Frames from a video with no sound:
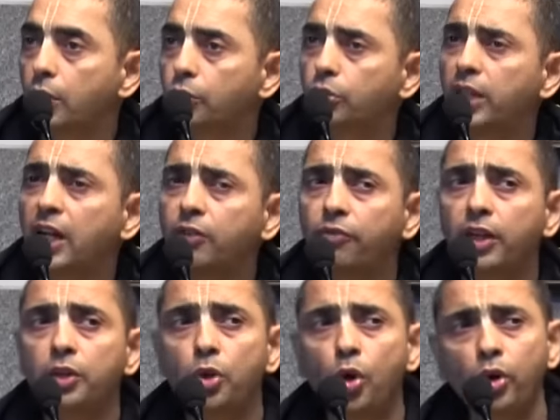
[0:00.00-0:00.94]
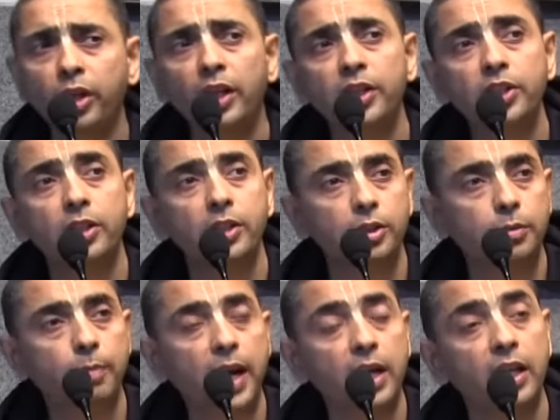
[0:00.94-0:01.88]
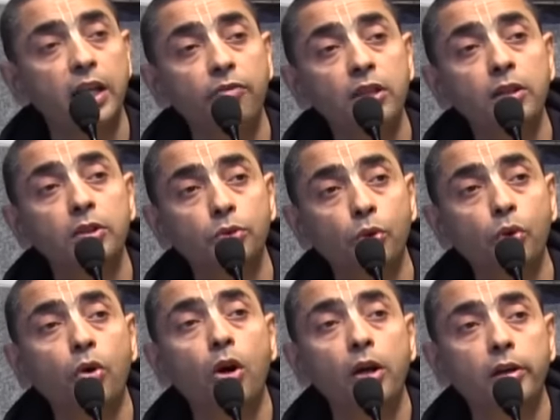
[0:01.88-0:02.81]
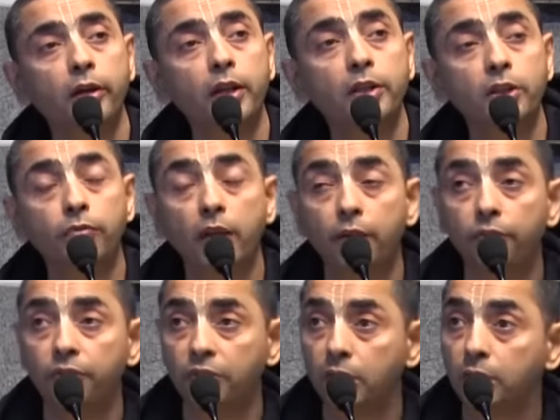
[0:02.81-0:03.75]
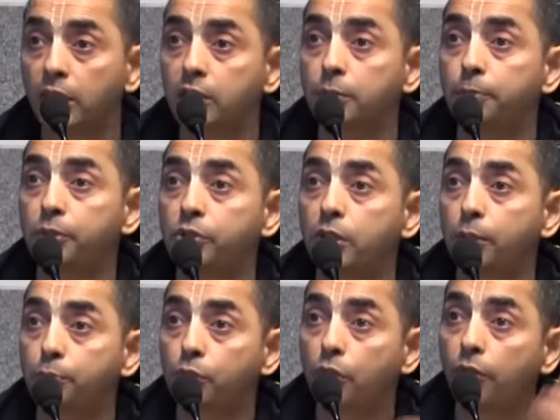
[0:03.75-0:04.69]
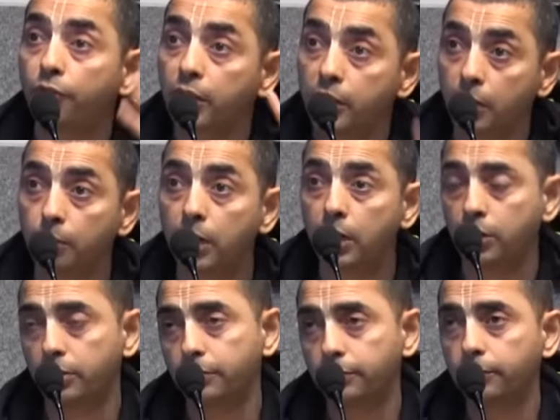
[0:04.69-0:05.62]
So that way, no religion is bad. Even the so called religion where we see there is a prescription of eating meat.